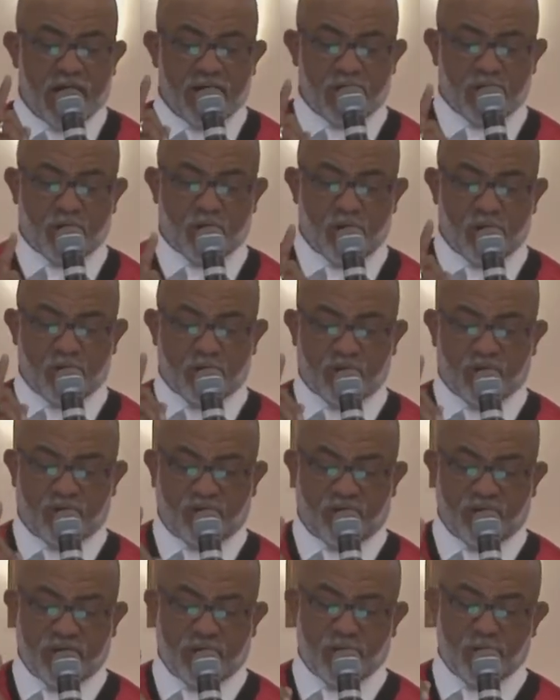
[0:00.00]
church
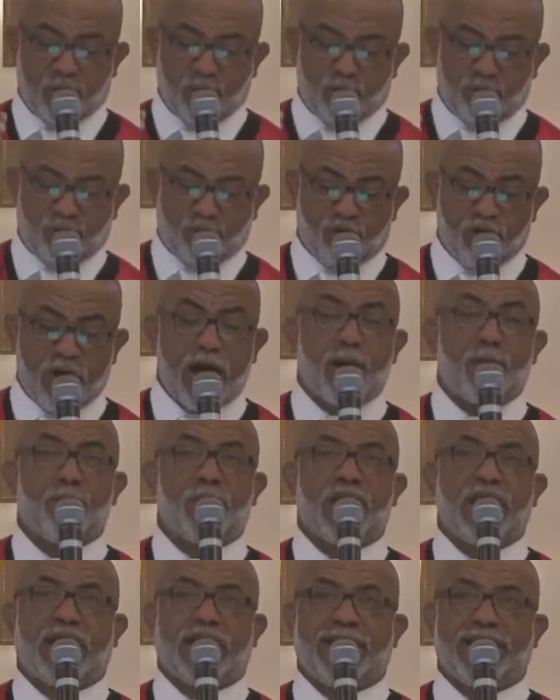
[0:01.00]
filled prayer
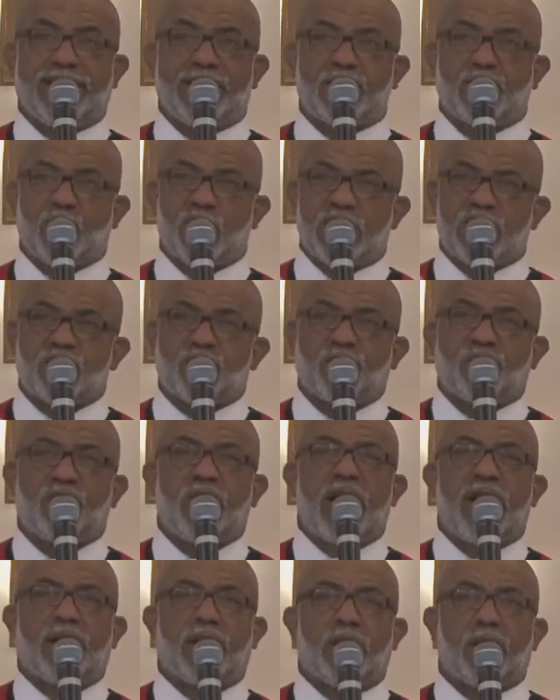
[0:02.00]
meetings which
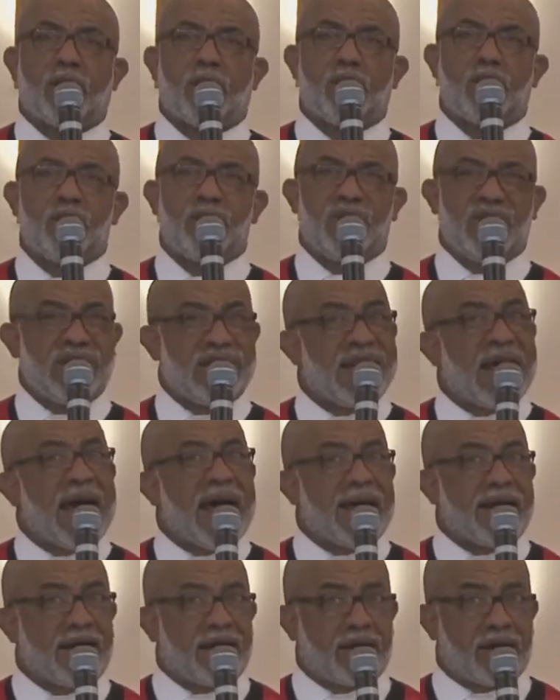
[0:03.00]
followed
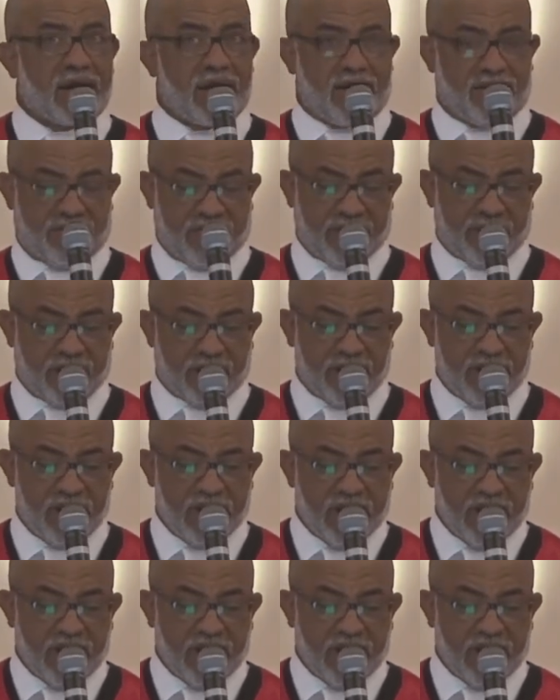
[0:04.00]
9 11.